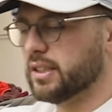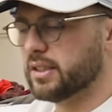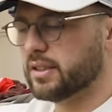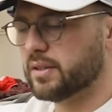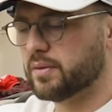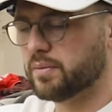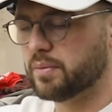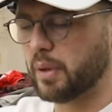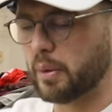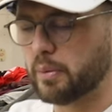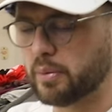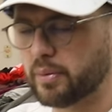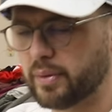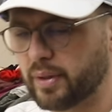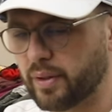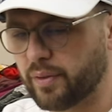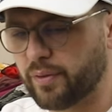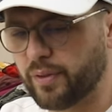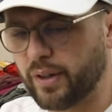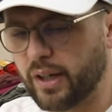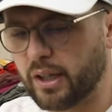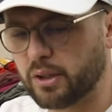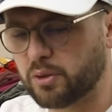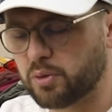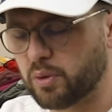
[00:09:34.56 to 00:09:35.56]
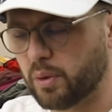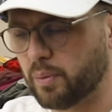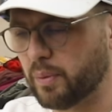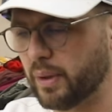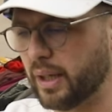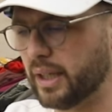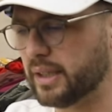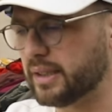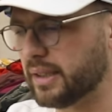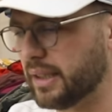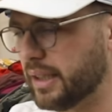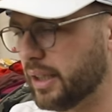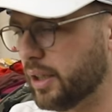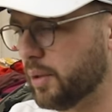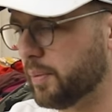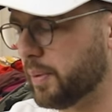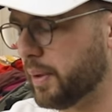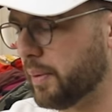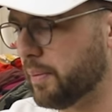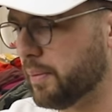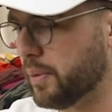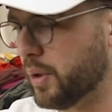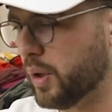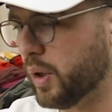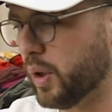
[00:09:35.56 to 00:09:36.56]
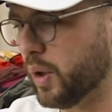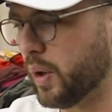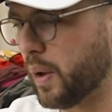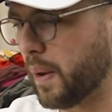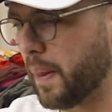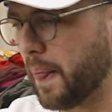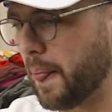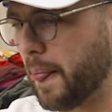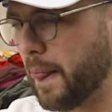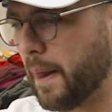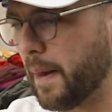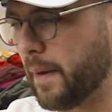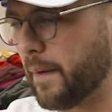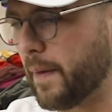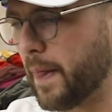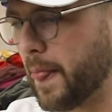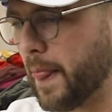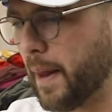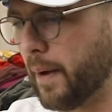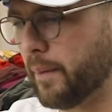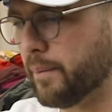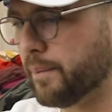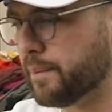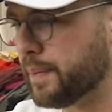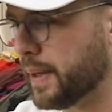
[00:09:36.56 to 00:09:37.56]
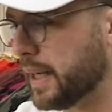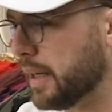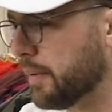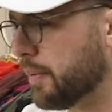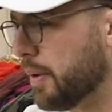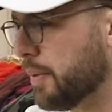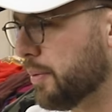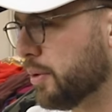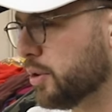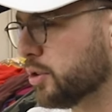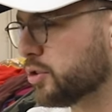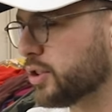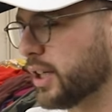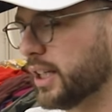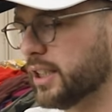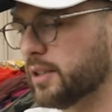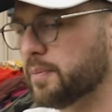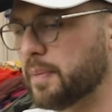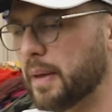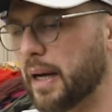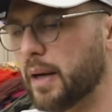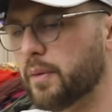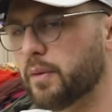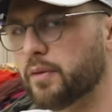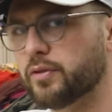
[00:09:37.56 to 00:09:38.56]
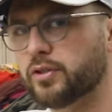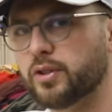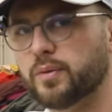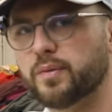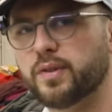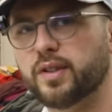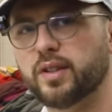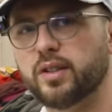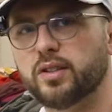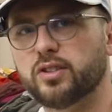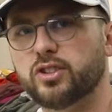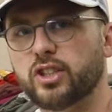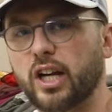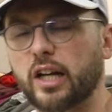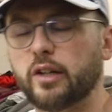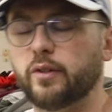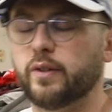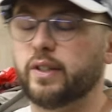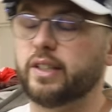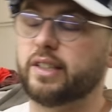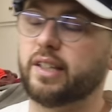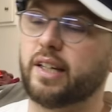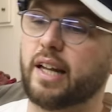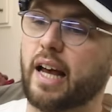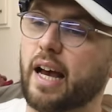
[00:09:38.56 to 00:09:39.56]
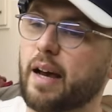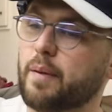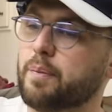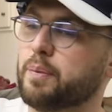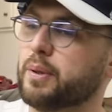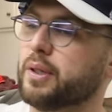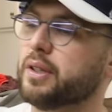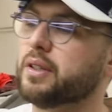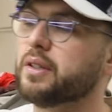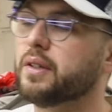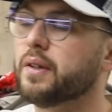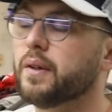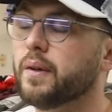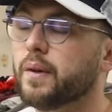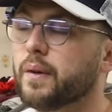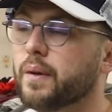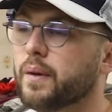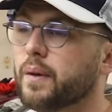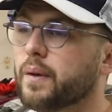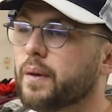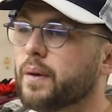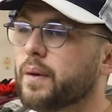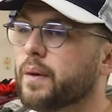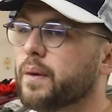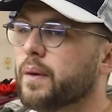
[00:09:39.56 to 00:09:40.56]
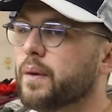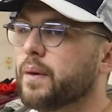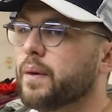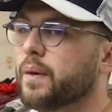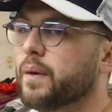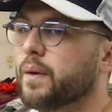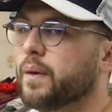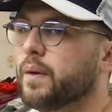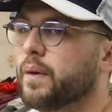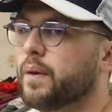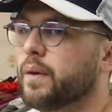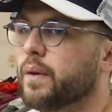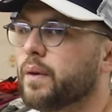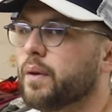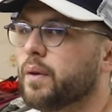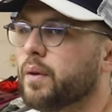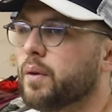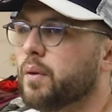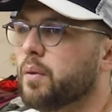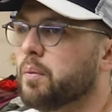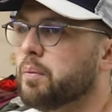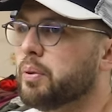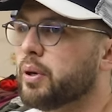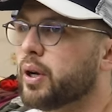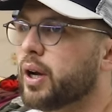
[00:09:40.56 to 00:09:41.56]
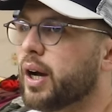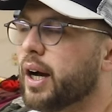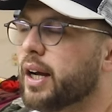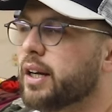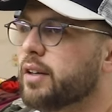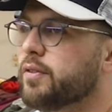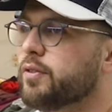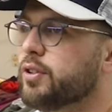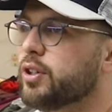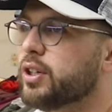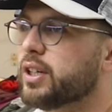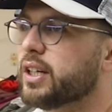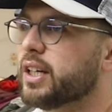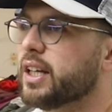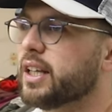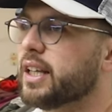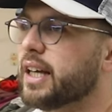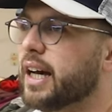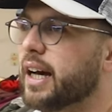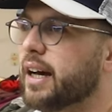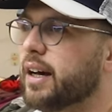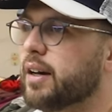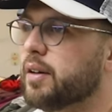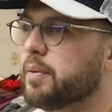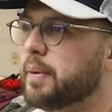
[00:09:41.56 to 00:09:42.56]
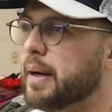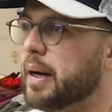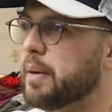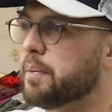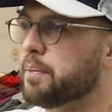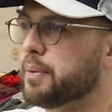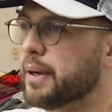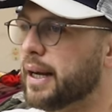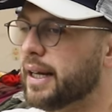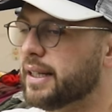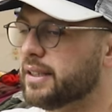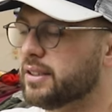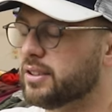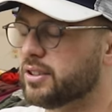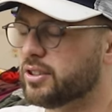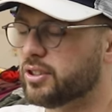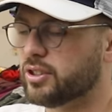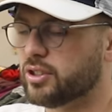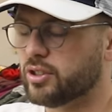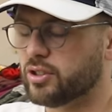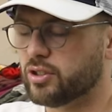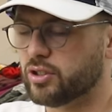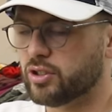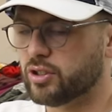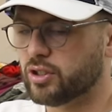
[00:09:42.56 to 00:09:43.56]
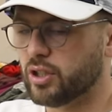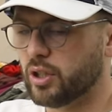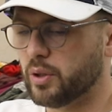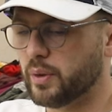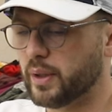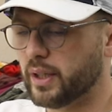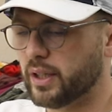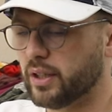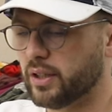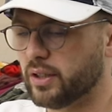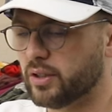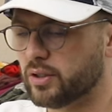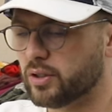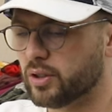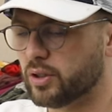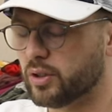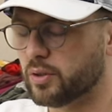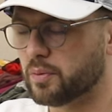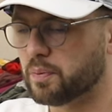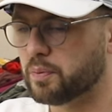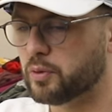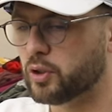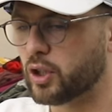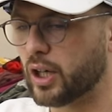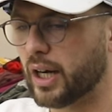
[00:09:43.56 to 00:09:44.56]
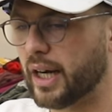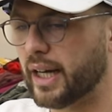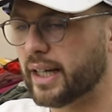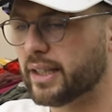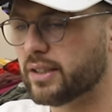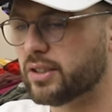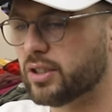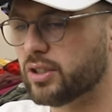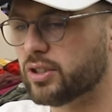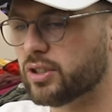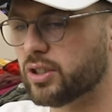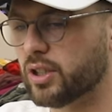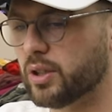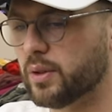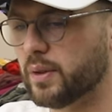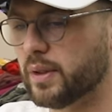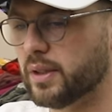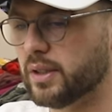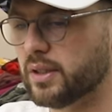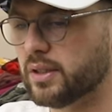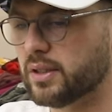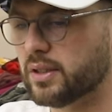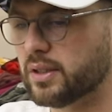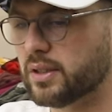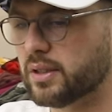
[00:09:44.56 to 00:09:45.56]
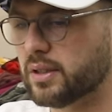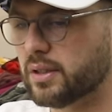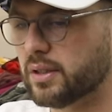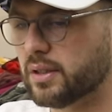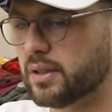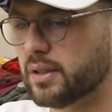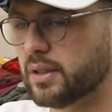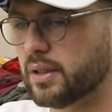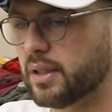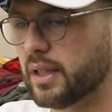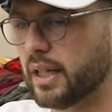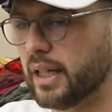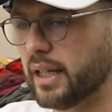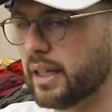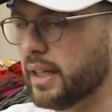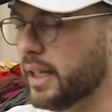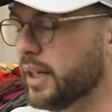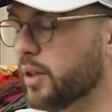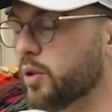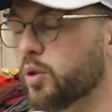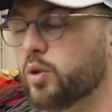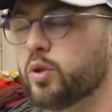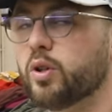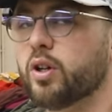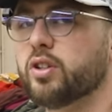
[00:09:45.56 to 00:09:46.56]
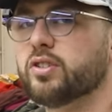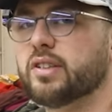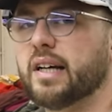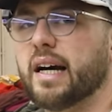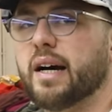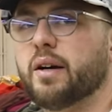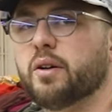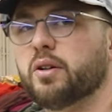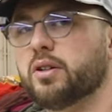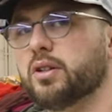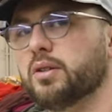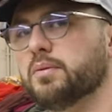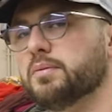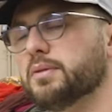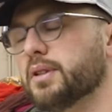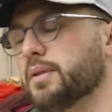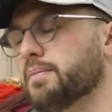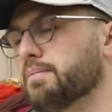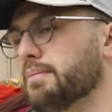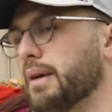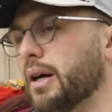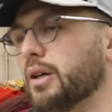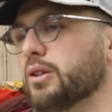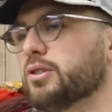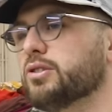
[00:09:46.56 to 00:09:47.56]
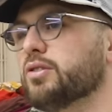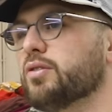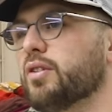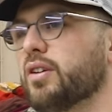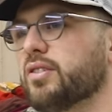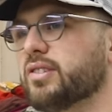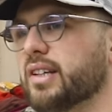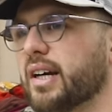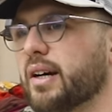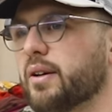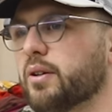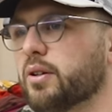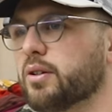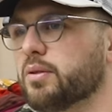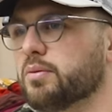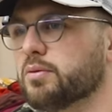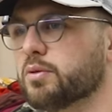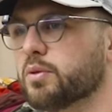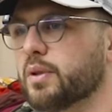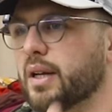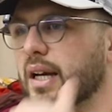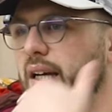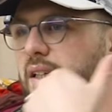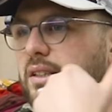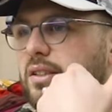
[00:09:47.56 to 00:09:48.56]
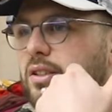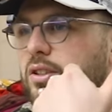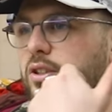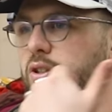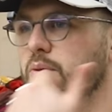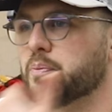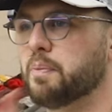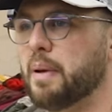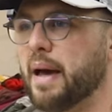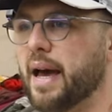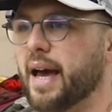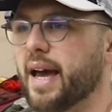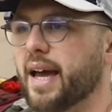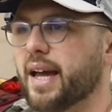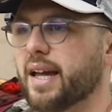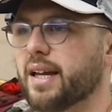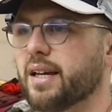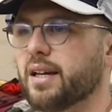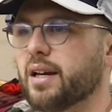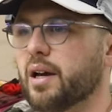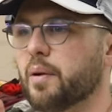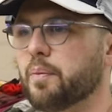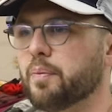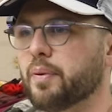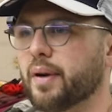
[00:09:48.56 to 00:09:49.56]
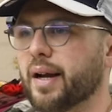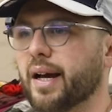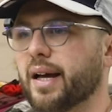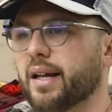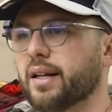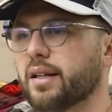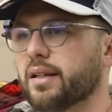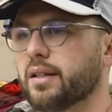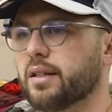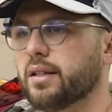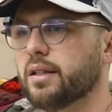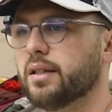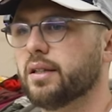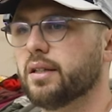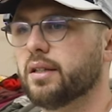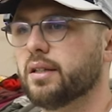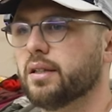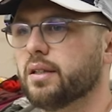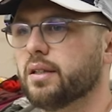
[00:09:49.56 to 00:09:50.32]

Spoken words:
is probably the first one where it's a little bit more, I'm being a bit more transparent with something that genuinely did happen. But kind of looking at that, about brands suing us or trying to sue us, and in all those outcomes, in most of those outcomes, we had to just pay a brand